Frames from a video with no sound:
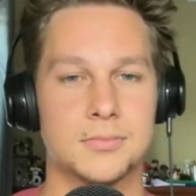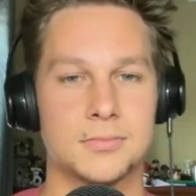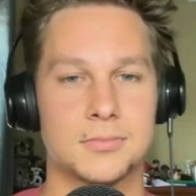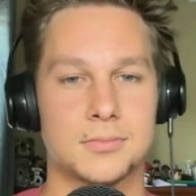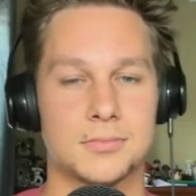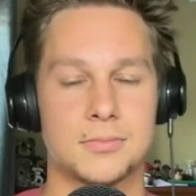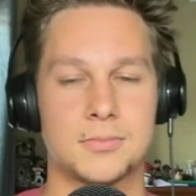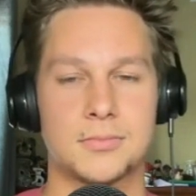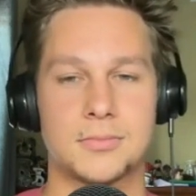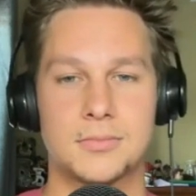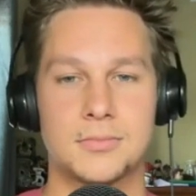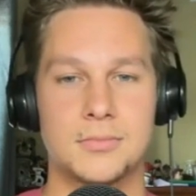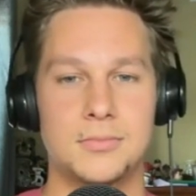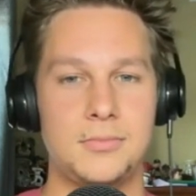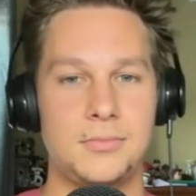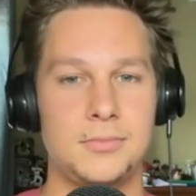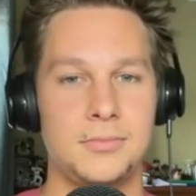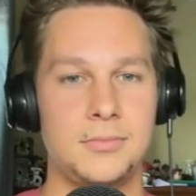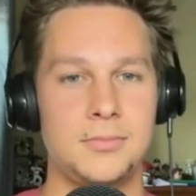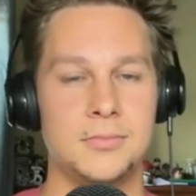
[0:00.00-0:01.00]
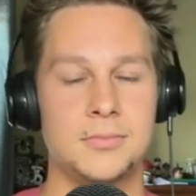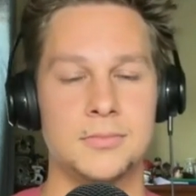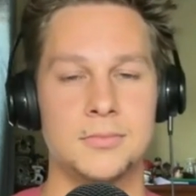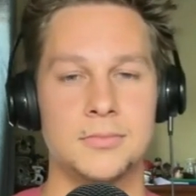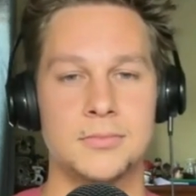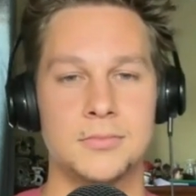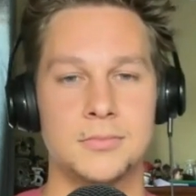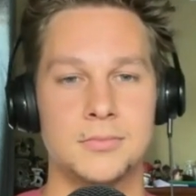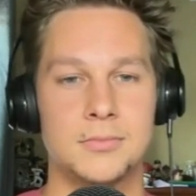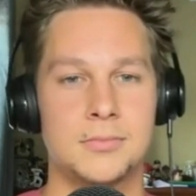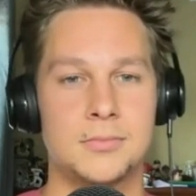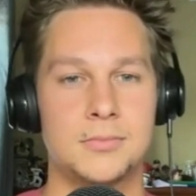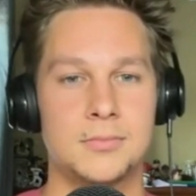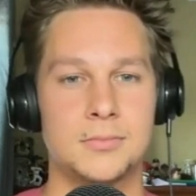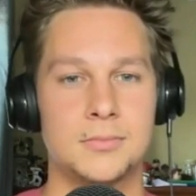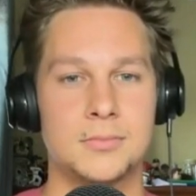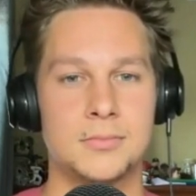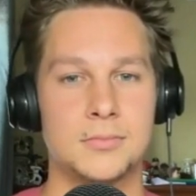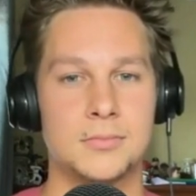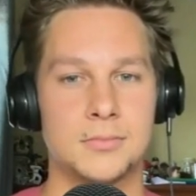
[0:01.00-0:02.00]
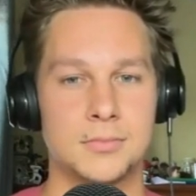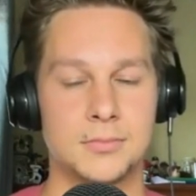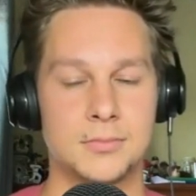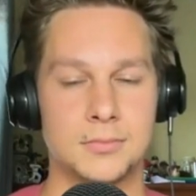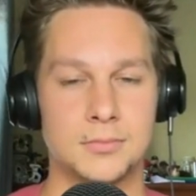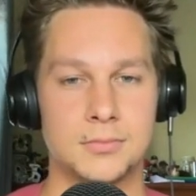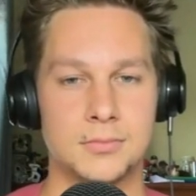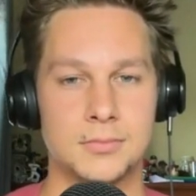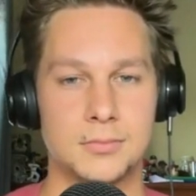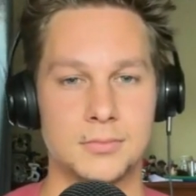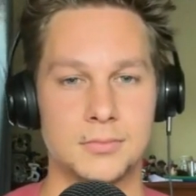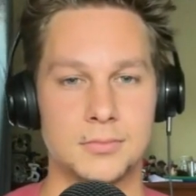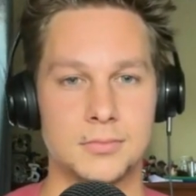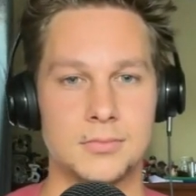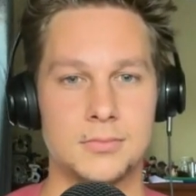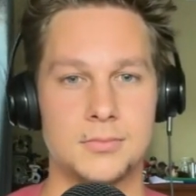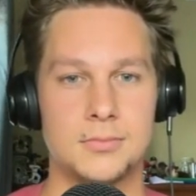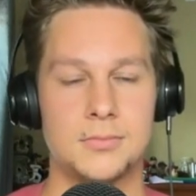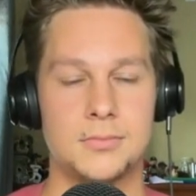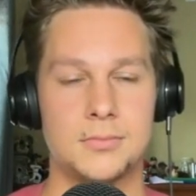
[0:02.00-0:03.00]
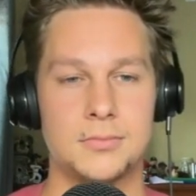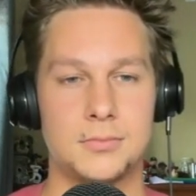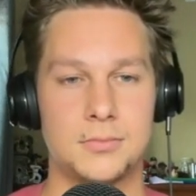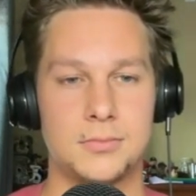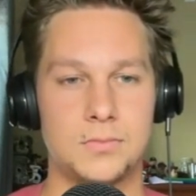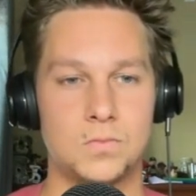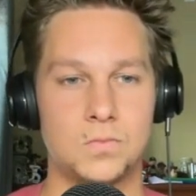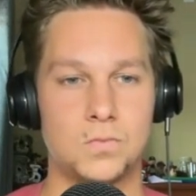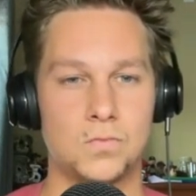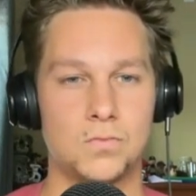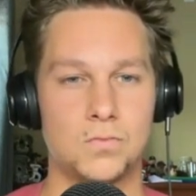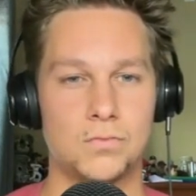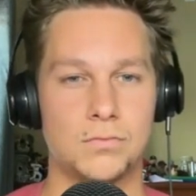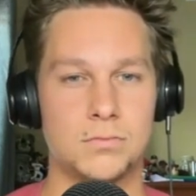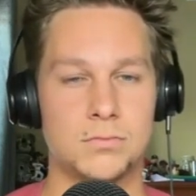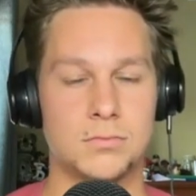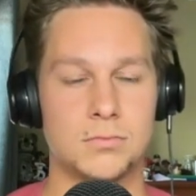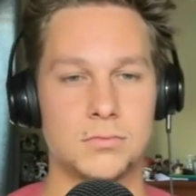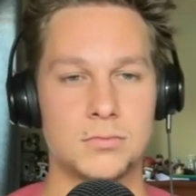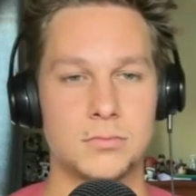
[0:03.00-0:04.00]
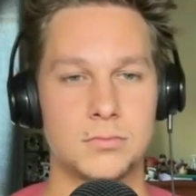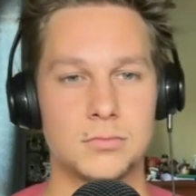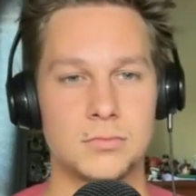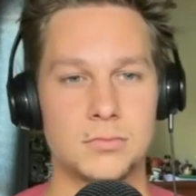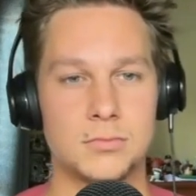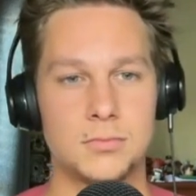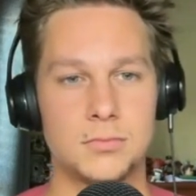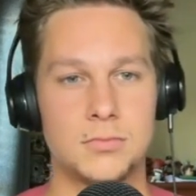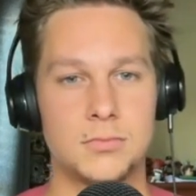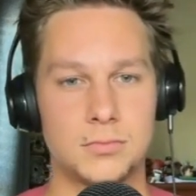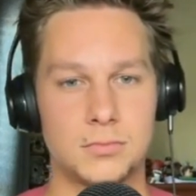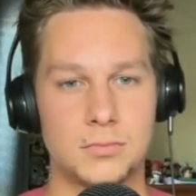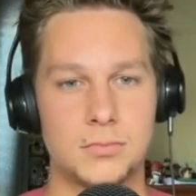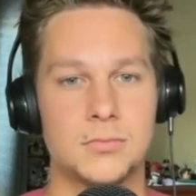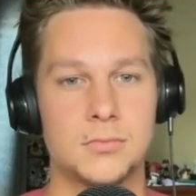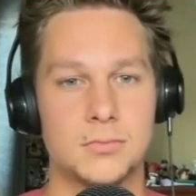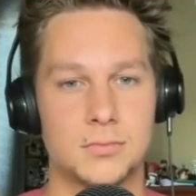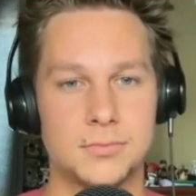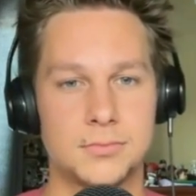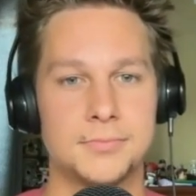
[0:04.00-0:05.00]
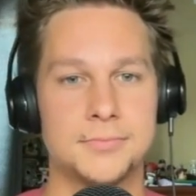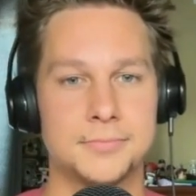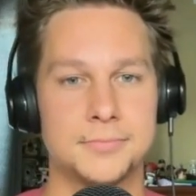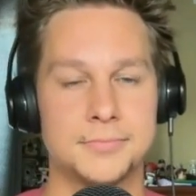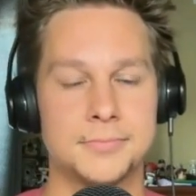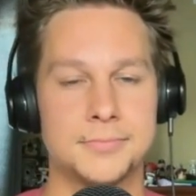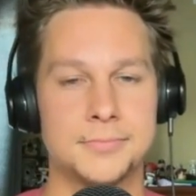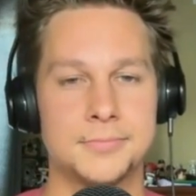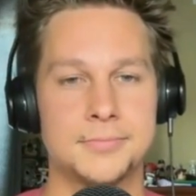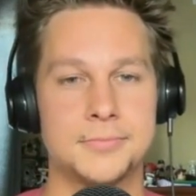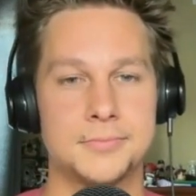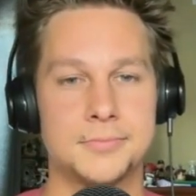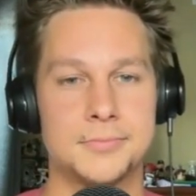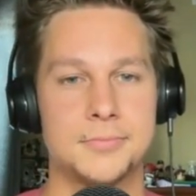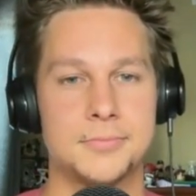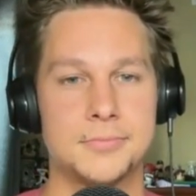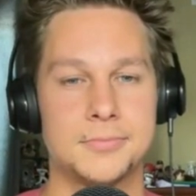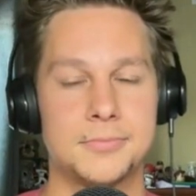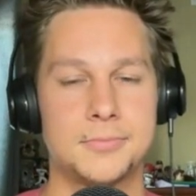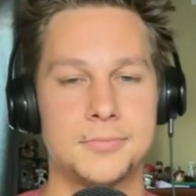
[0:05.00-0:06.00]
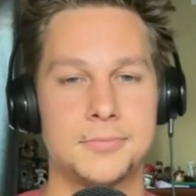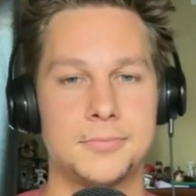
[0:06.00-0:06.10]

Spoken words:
(silent)